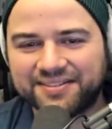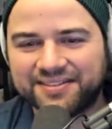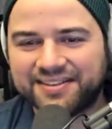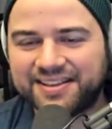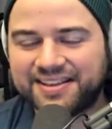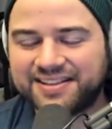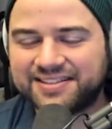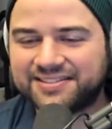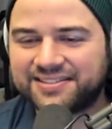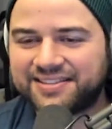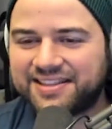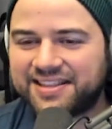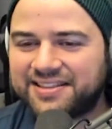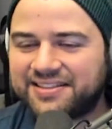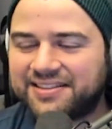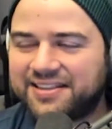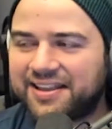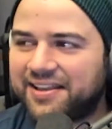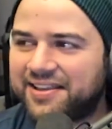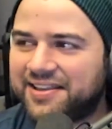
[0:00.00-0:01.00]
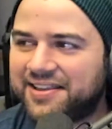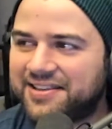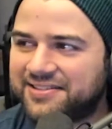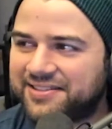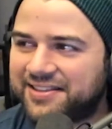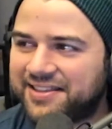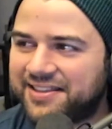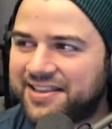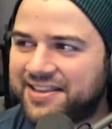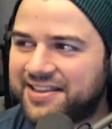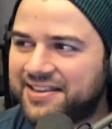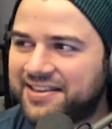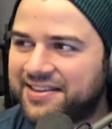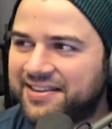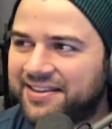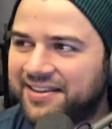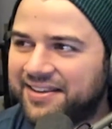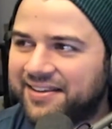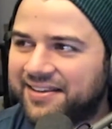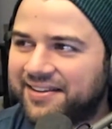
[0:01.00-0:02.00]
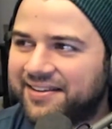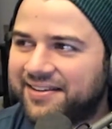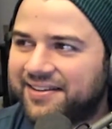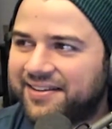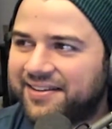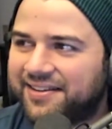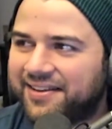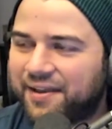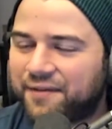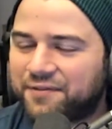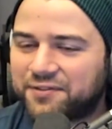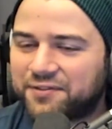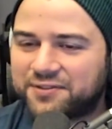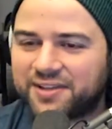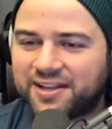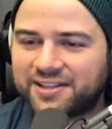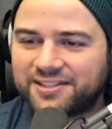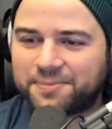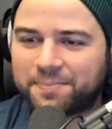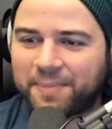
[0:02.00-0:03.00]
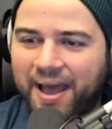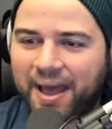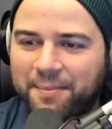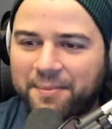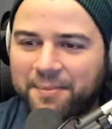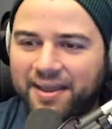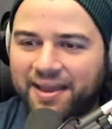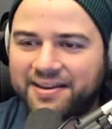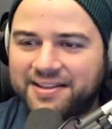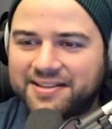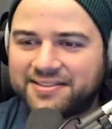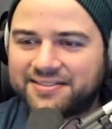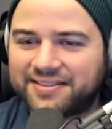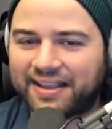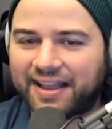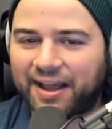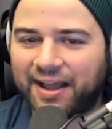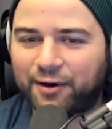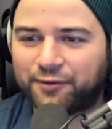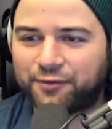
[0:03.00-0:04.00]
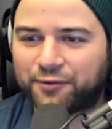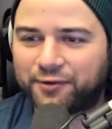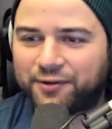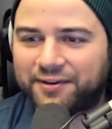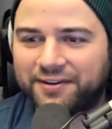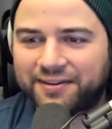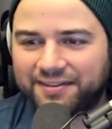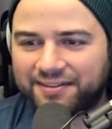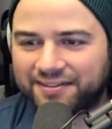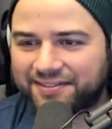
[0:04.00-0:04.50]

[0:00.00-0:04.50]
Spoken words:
He's the if Assane's Batman, he's like Alfred,